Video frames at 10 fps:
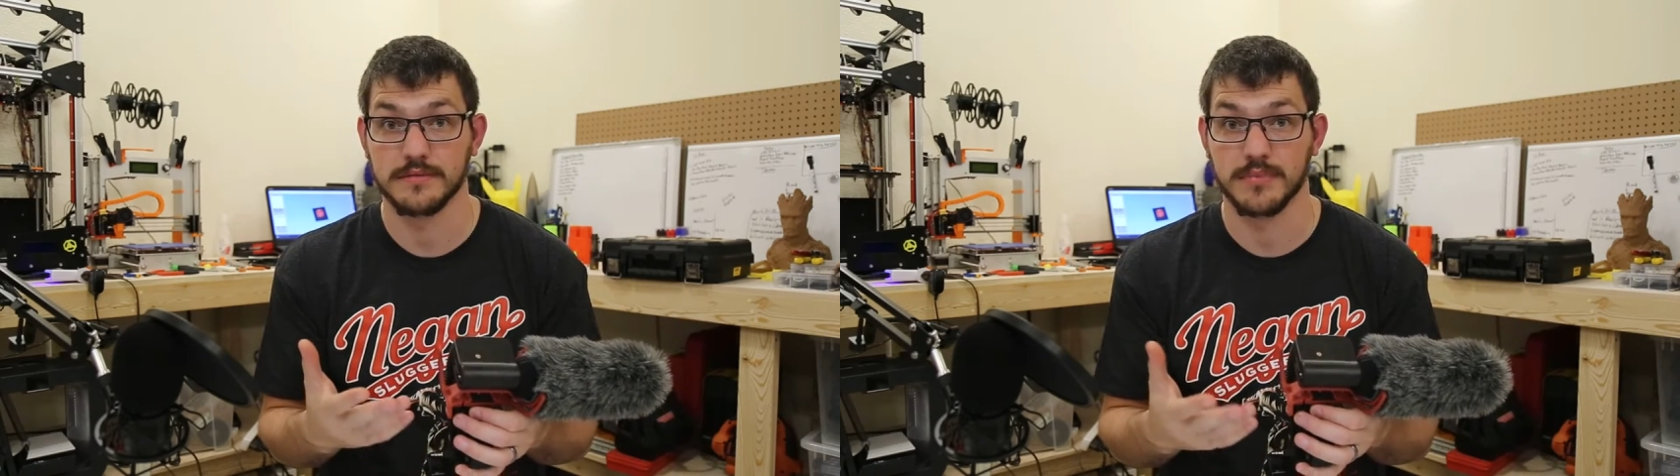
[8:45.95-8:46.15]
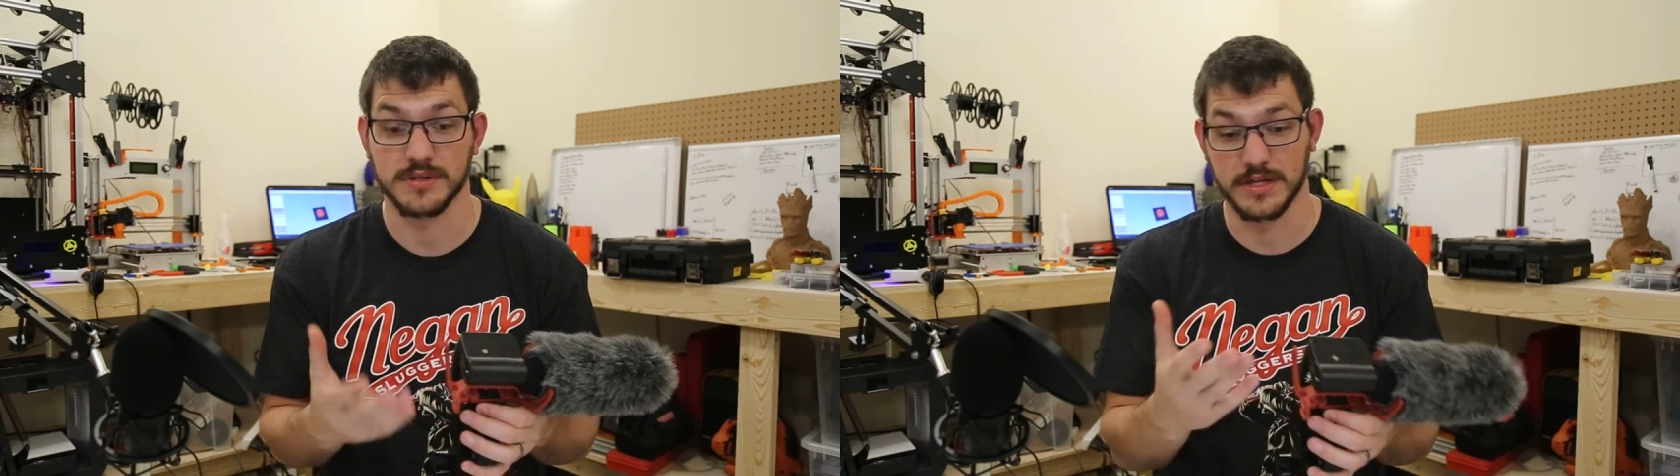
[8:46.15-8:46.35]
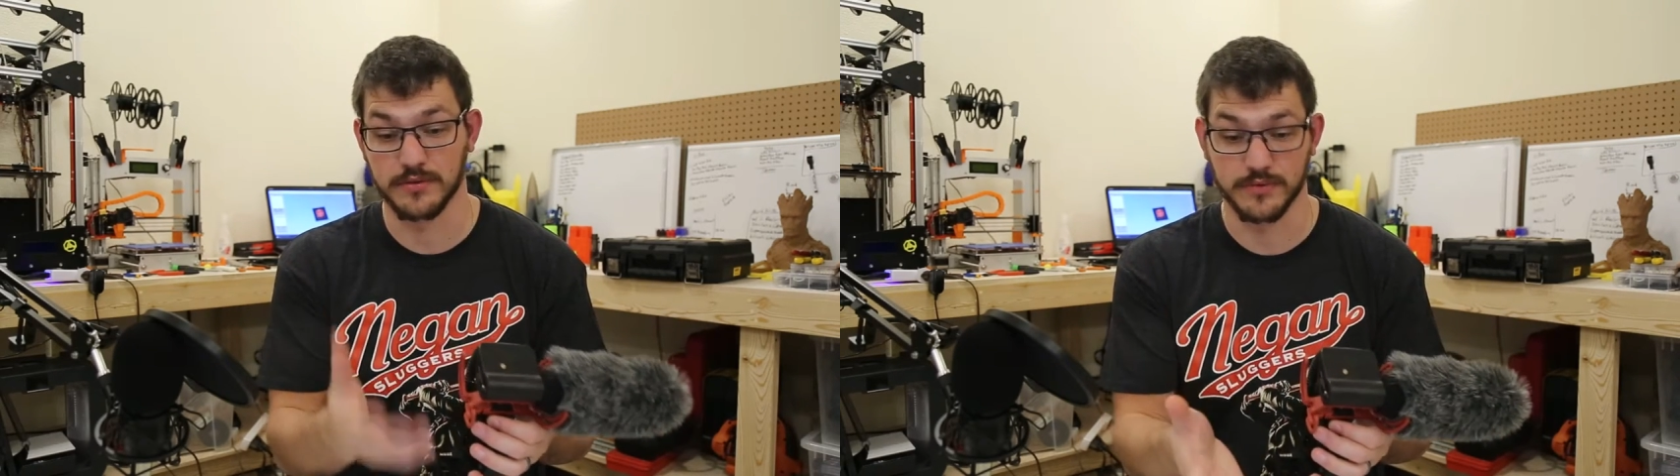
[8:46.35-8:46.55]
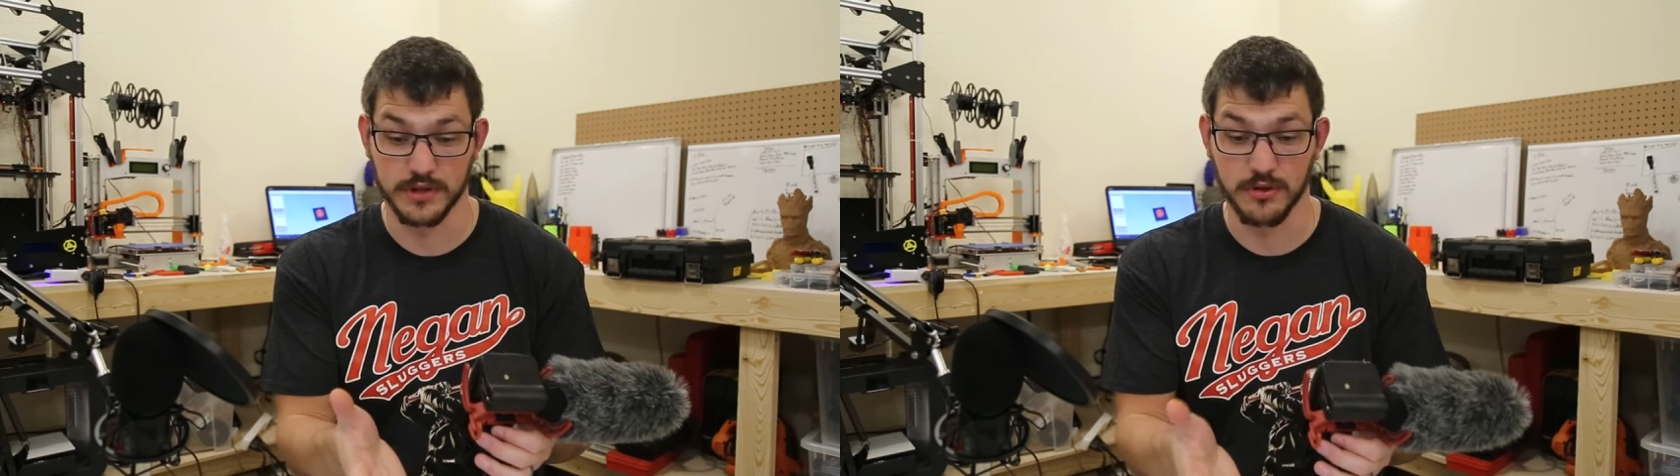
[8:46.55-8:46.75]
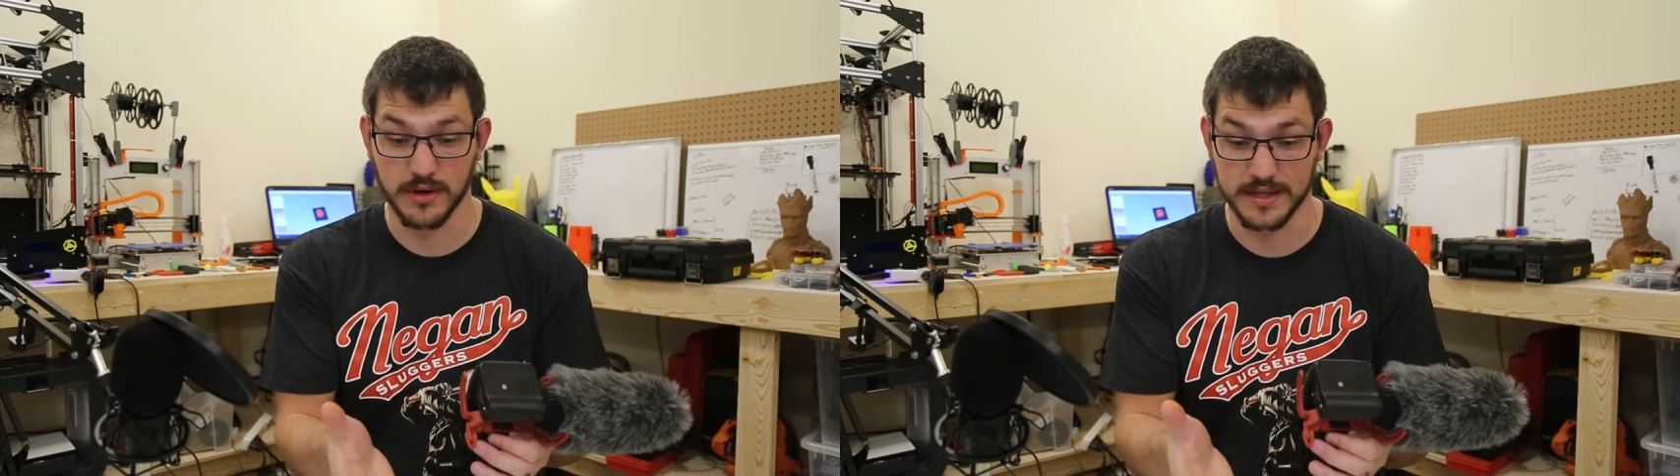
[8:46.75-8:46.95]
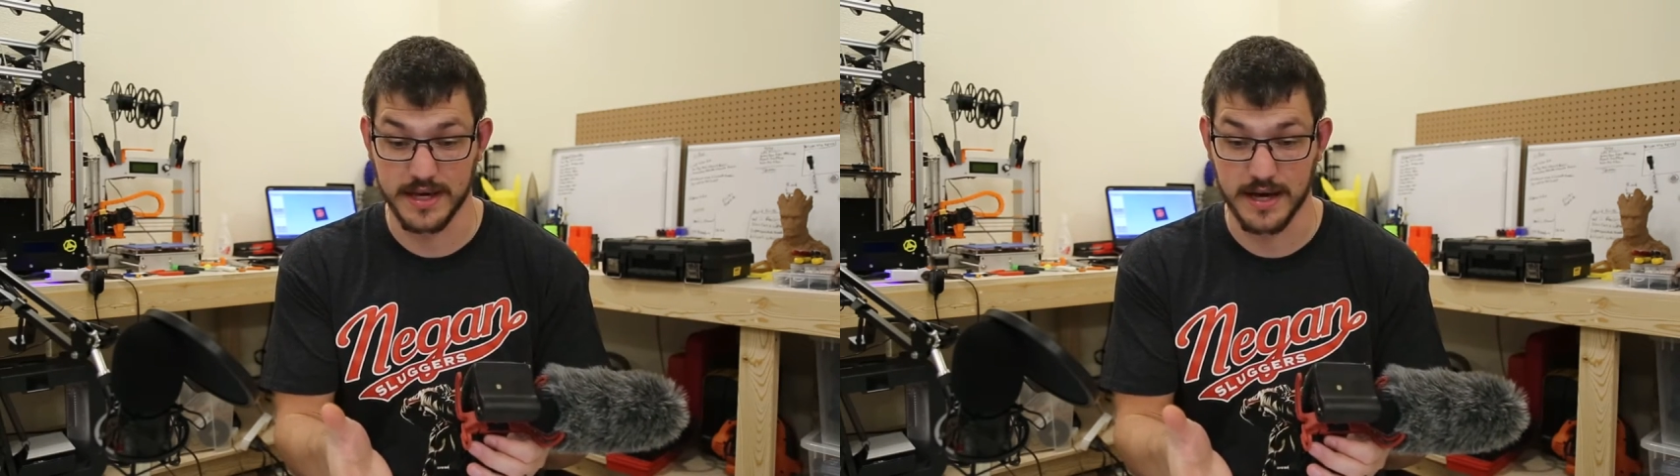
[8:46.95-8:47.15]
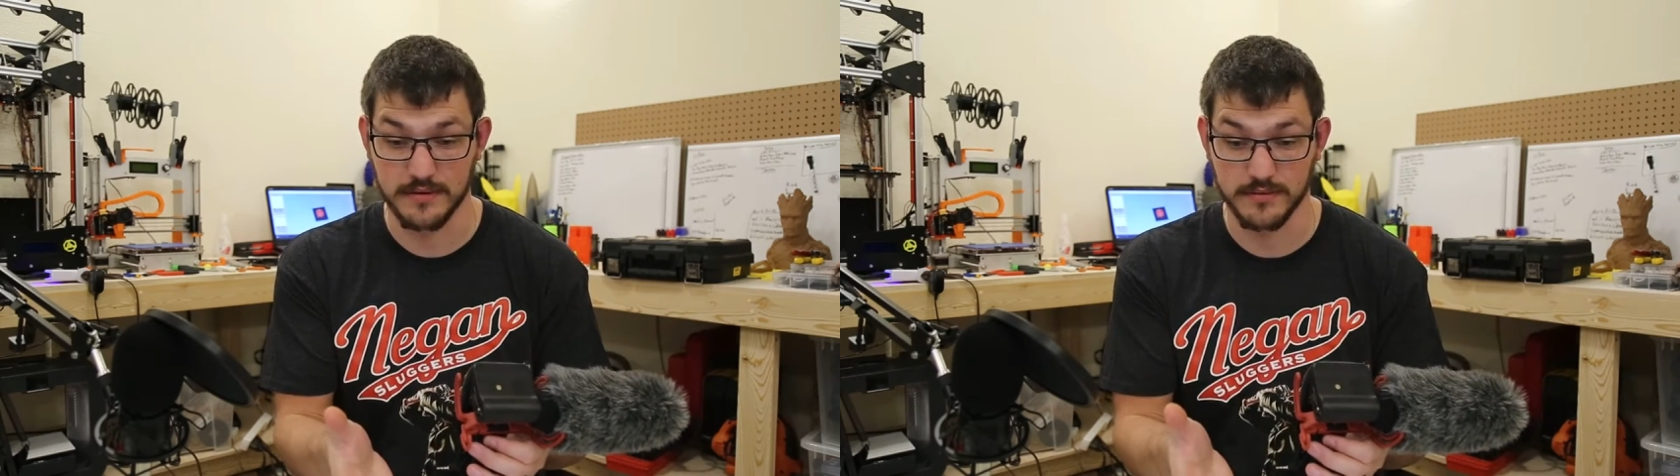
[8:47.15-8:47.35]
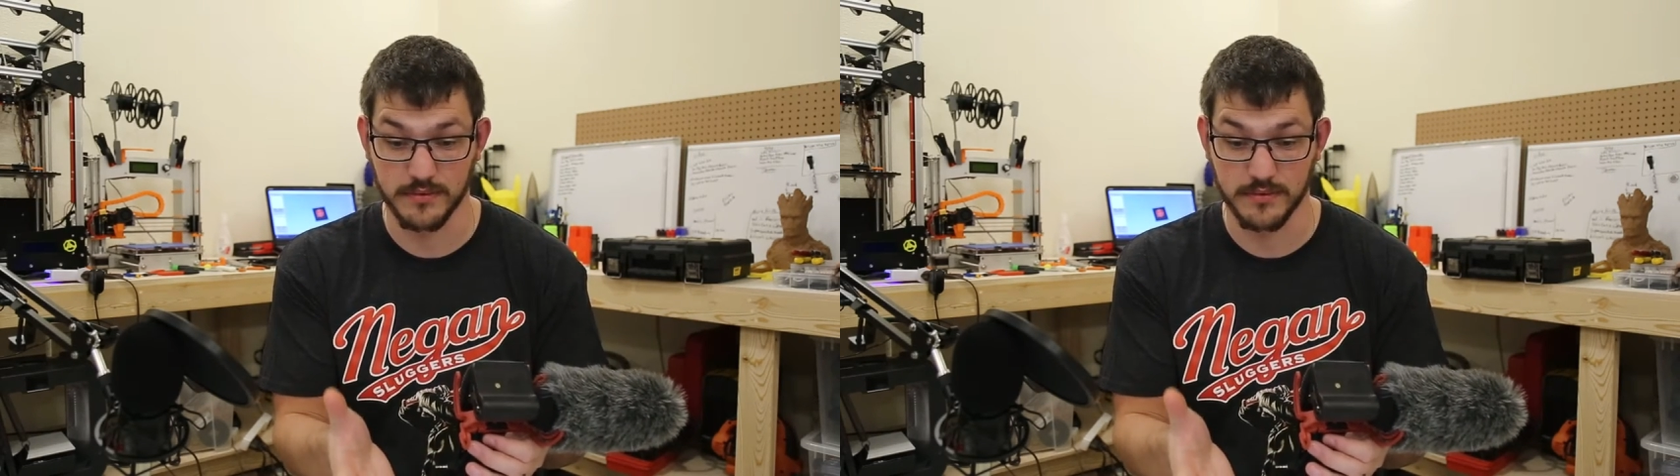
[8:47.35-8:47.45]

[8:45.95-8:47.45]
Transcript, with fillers: because I don't really look at that